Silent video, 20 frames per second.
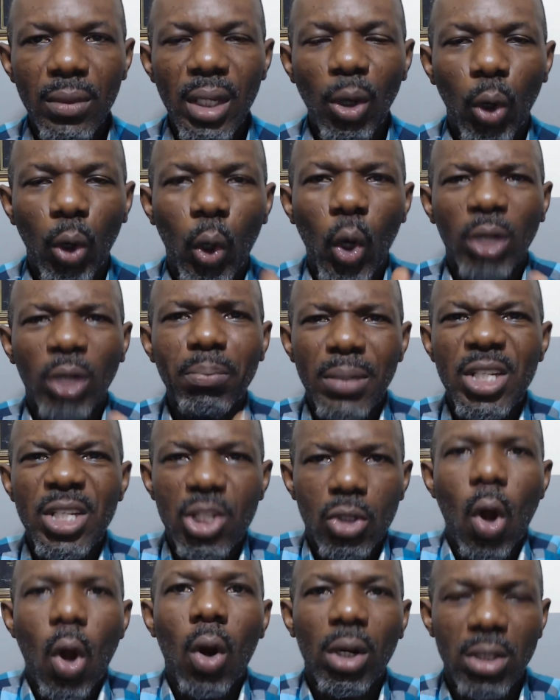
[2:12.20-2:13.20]
got me
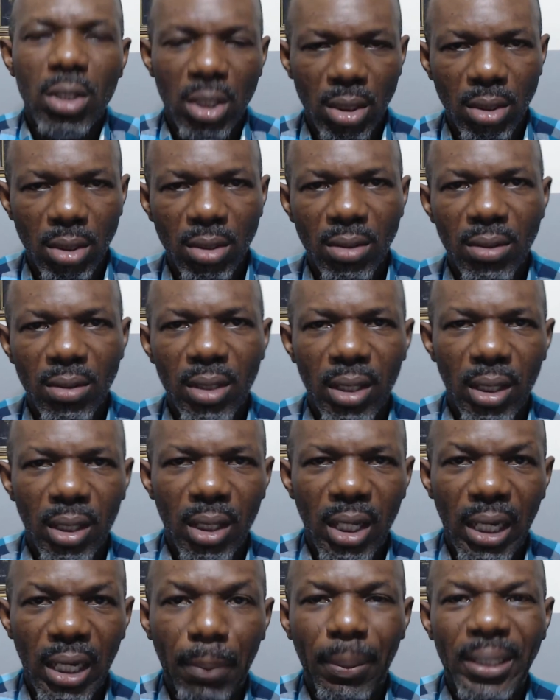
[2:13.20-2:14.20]
stuck
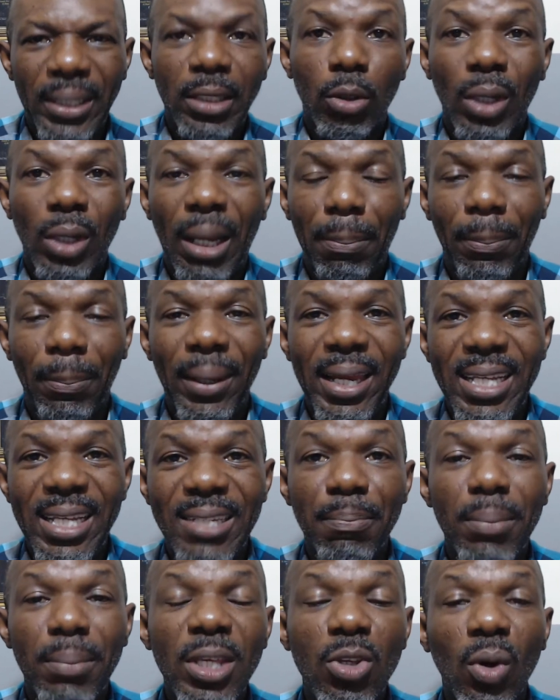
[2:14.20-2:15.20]
in a particular place
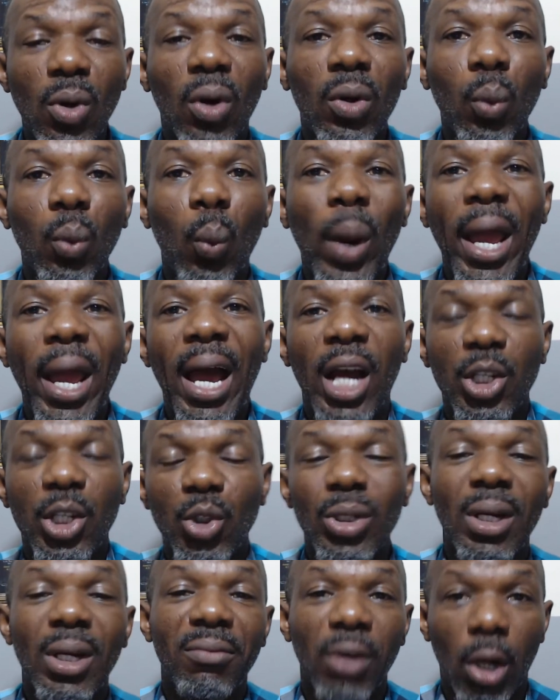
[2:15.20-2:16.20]
beyond where I should
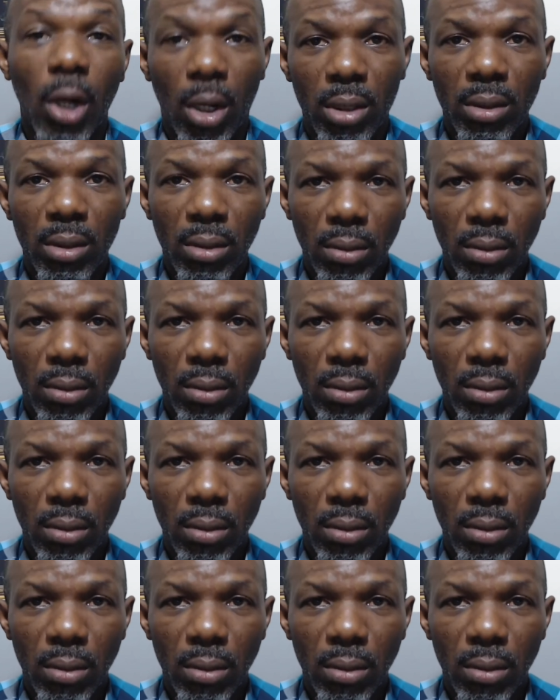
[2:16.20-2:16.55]
have gone.